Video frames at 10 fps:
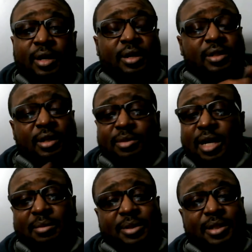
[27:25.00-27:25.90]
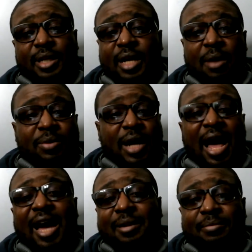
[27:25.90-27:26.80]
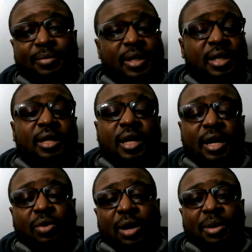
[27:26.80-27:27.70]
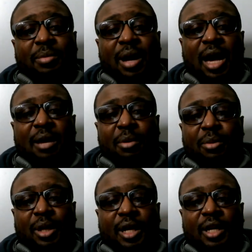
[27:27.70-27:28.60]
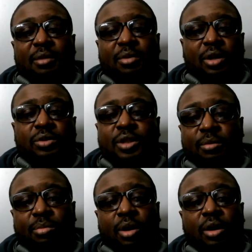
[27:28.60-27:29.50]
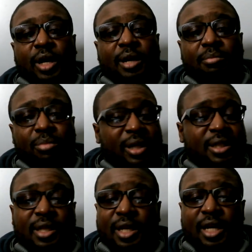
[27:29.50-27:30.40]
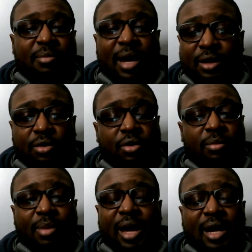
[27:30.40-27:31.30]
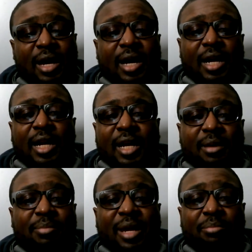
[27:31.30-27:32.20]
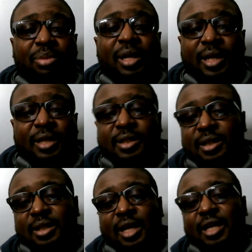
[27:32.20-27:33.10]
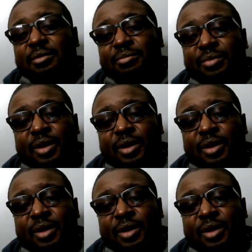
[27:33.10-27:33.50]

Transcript: sometimes he's here. I would hide him. And what I mean by hide him, I mean get him close to the ball, get him blitzing, get him at the quarterback, let him make plays, let him